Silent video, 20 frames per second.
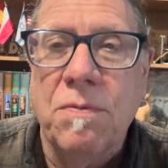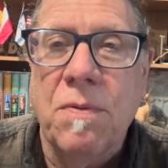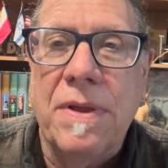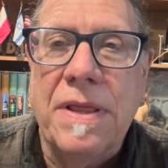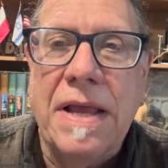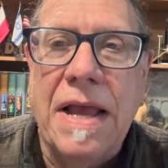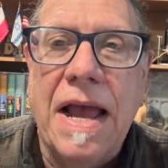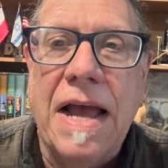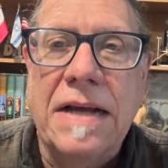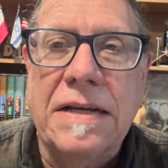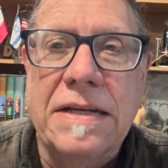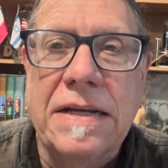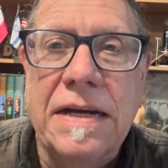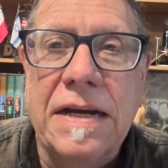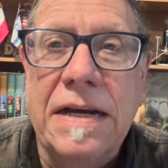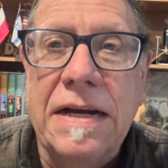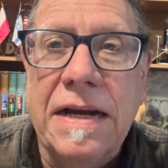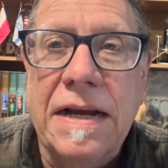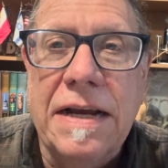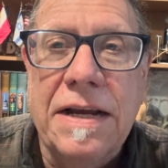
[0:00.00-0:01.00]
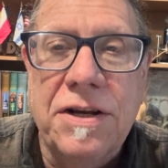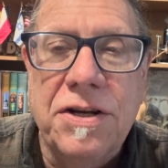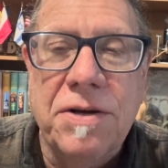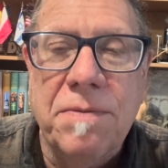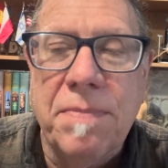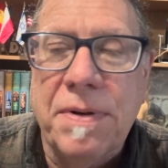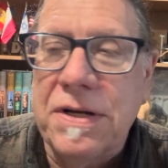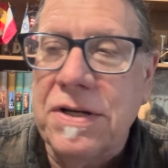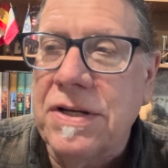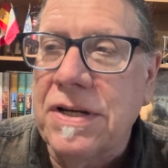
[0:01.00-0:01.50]
when they exited
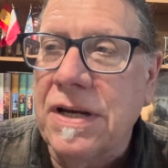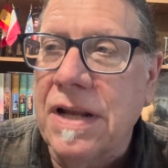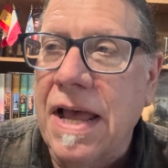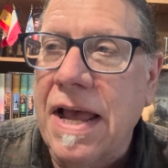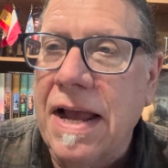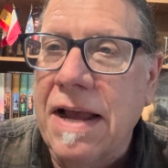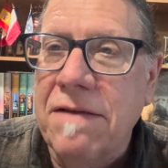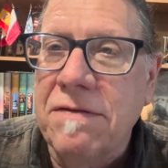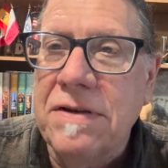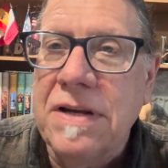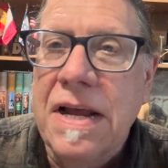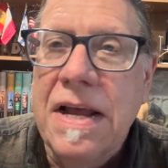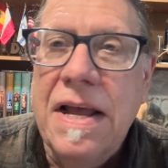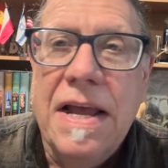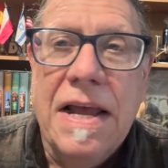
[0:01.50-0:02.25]
Egypt as slaves,